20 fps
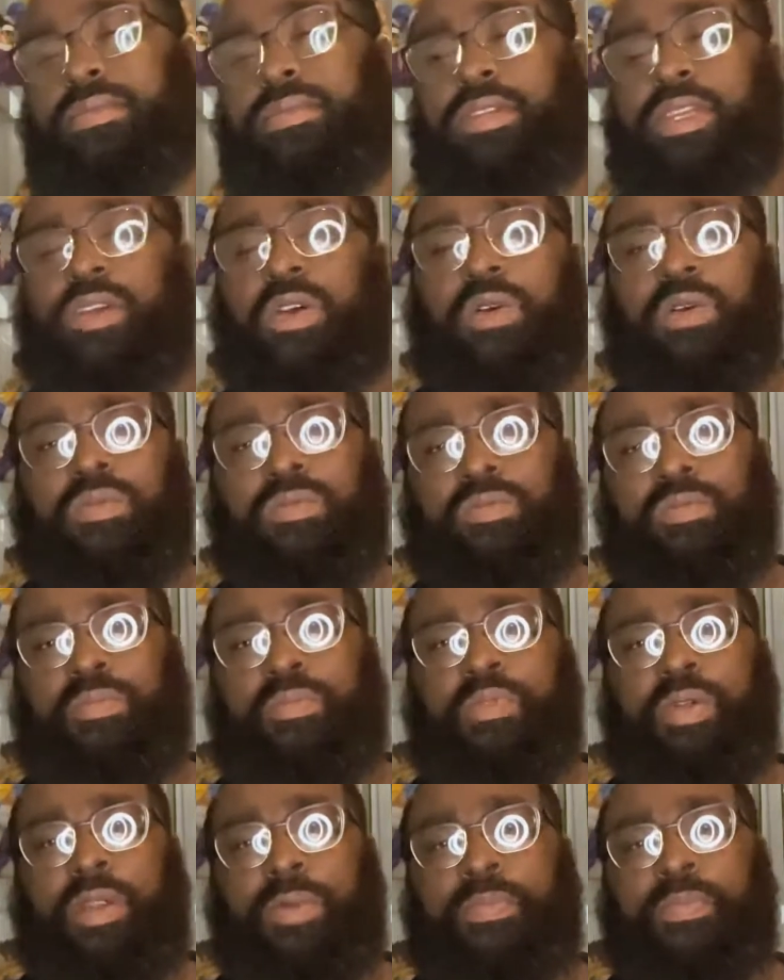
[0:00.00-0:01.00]
you know,
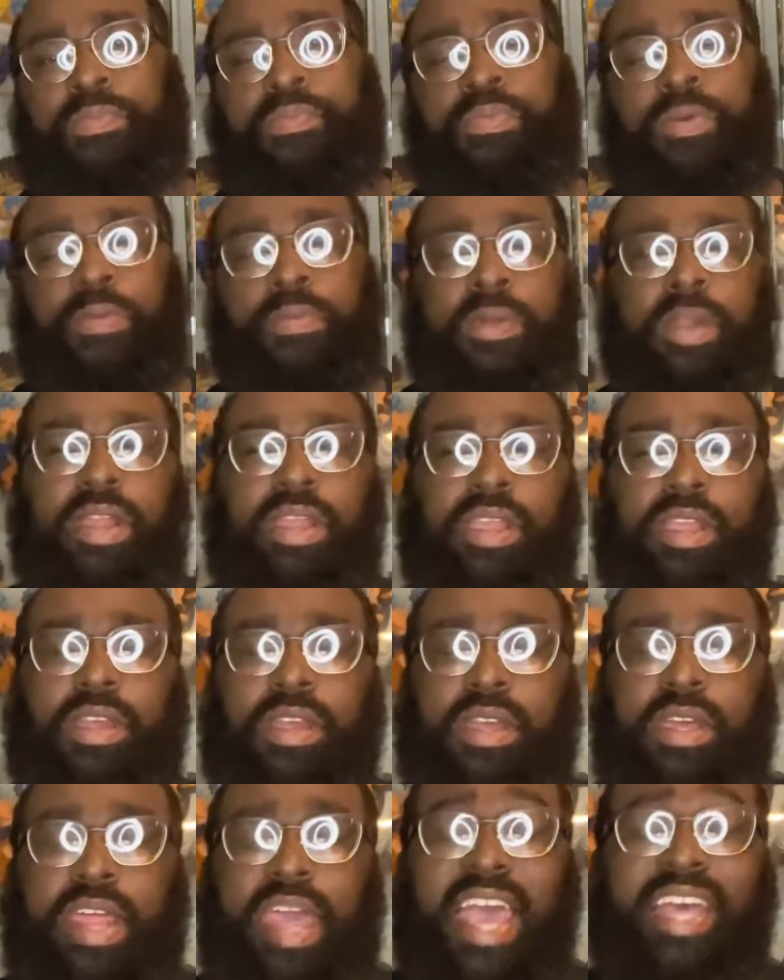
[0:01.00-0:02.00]
pretty good.